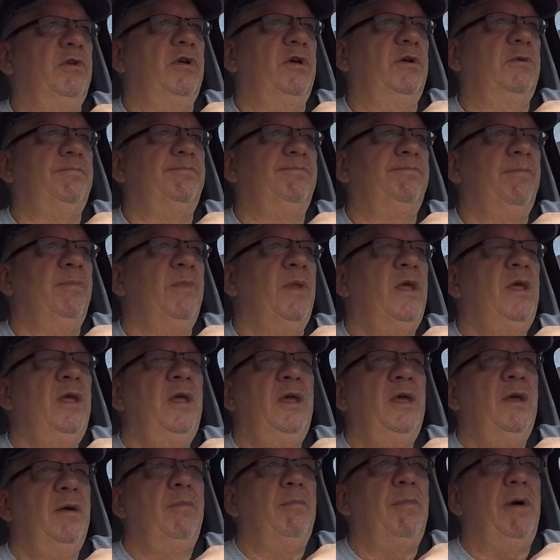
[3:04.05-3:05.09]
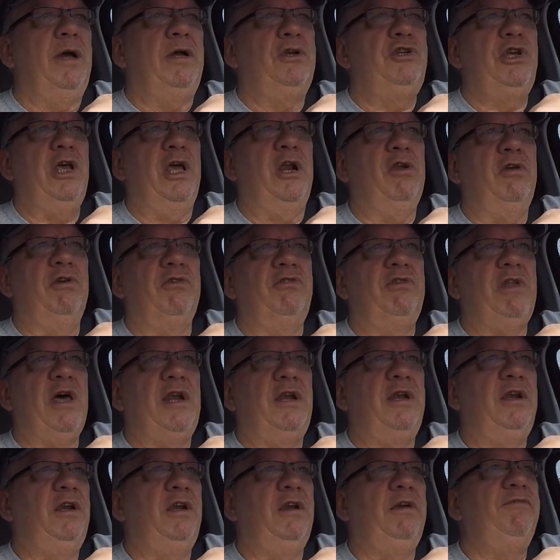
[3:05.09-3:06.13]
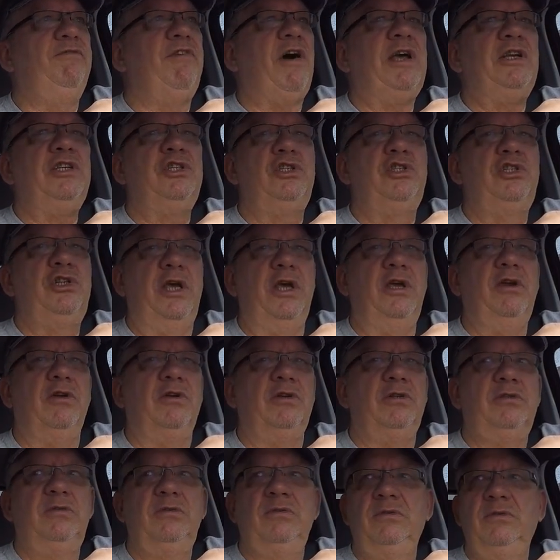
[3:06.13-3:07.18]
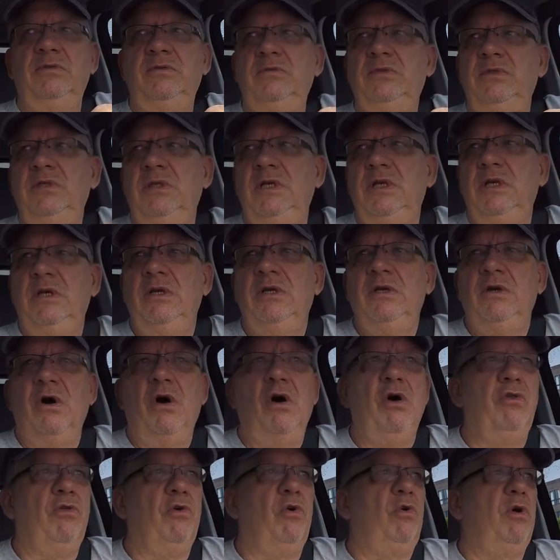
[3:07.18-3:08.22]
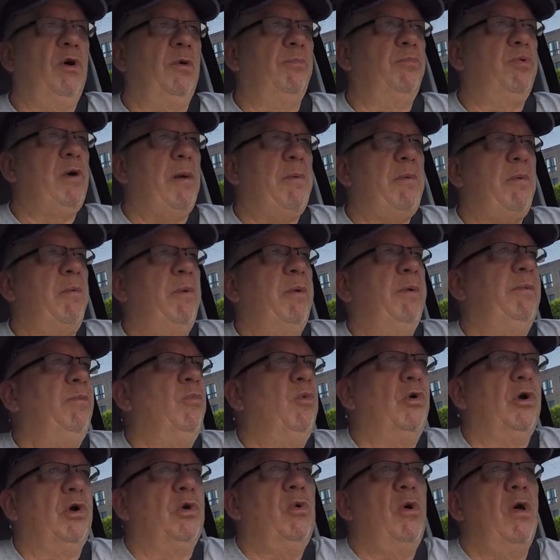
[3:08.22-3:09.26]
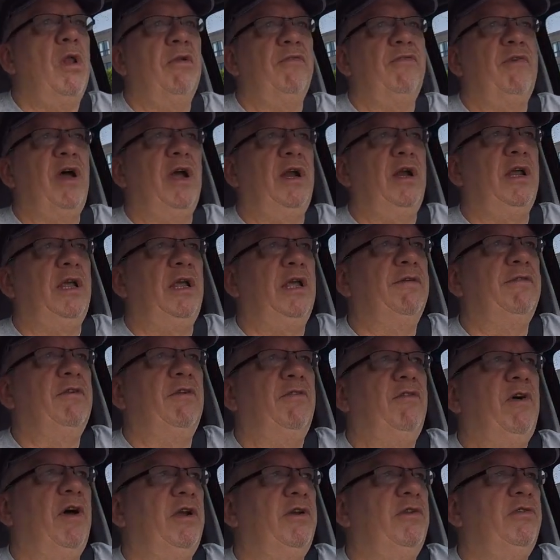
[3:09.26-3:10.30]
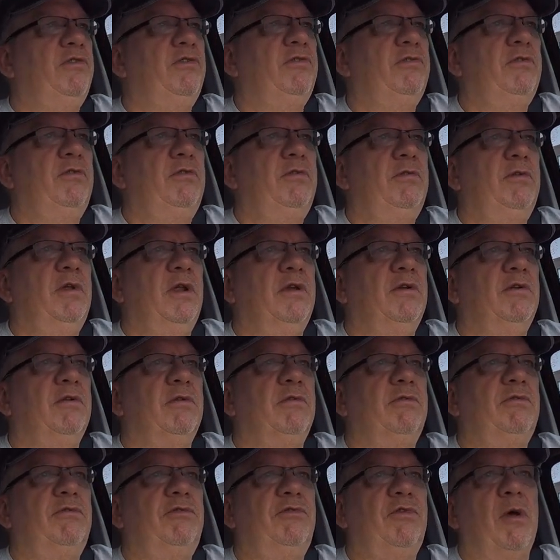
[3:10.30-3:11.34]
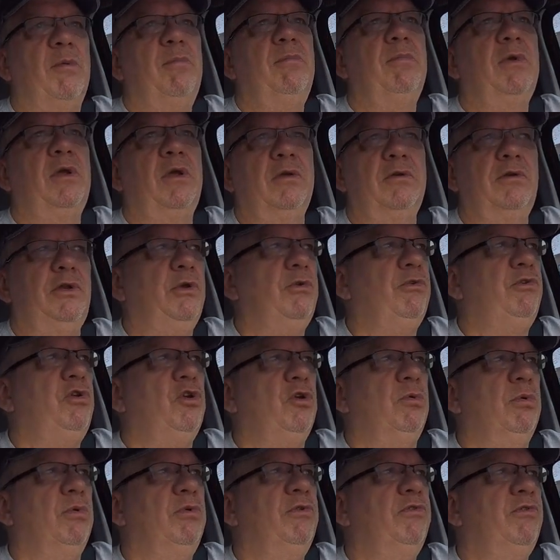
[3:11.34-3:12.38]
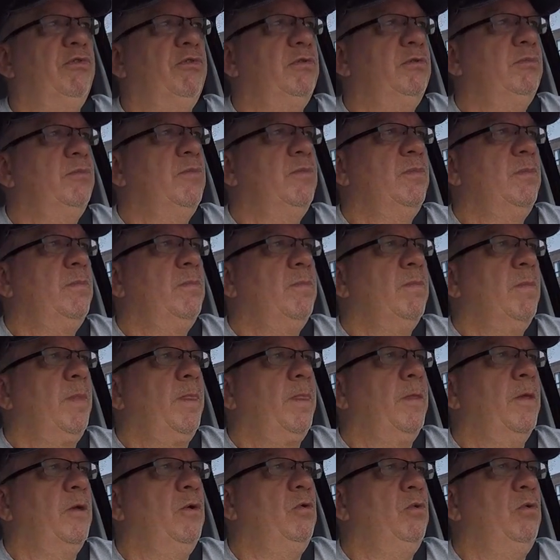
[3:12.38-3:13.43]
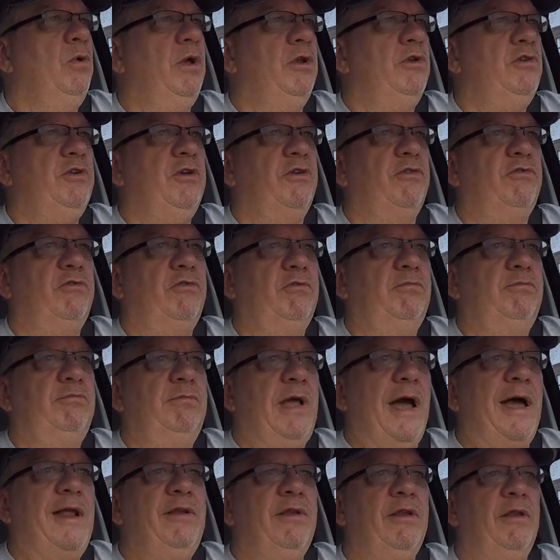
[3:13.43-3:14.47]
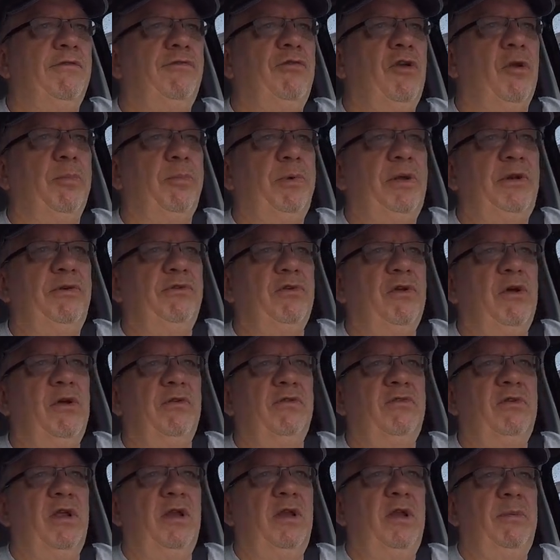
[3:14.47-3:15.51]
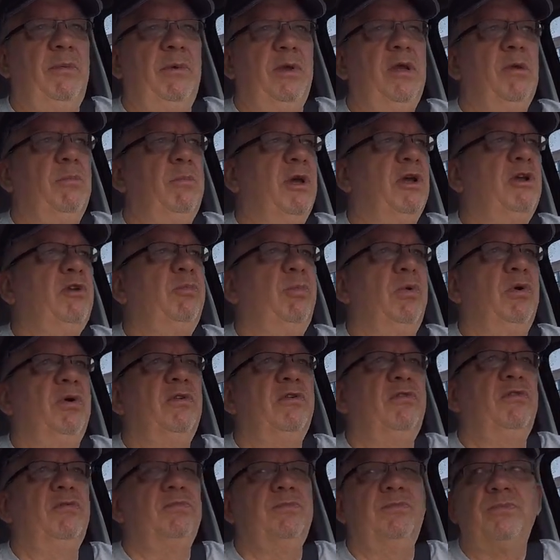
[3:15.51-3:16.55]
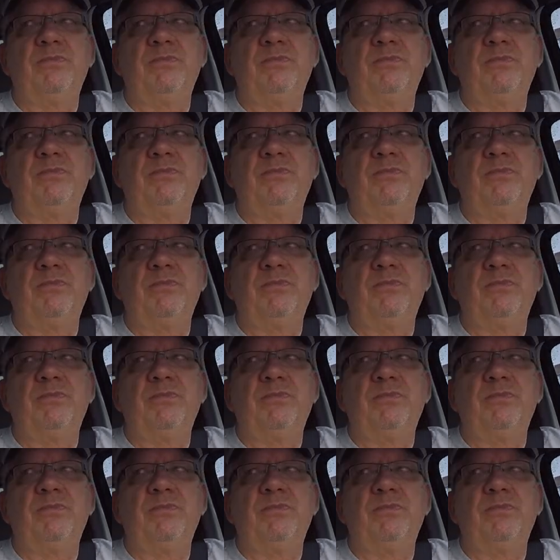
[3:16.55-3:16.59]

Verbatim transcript: Um, my channel is not an advice channel, although I'm probably more qualified to give advice than some YouTubers who had just gotten to the Philippines and all of a sudden they become experts.